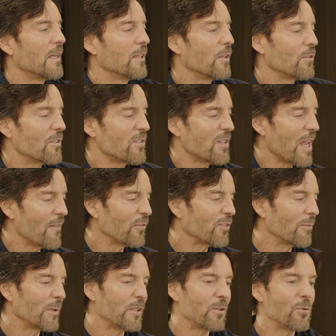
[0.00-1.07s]
Just have
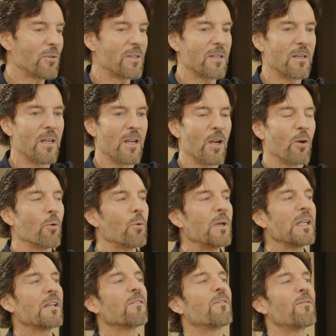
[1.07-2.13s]
somebody who can
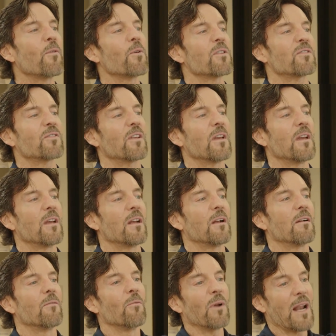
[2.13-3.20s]
reinforce
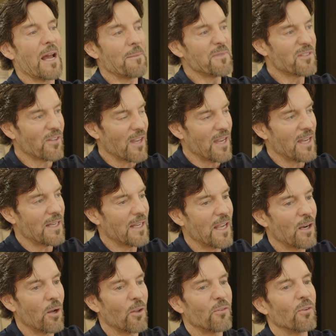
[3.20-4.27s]
what I'm saying
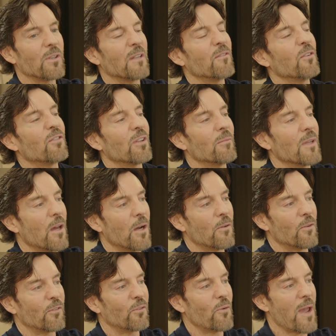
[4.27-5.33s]
and also give you some
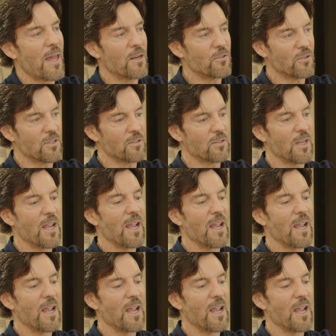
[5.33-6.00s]
other strategies.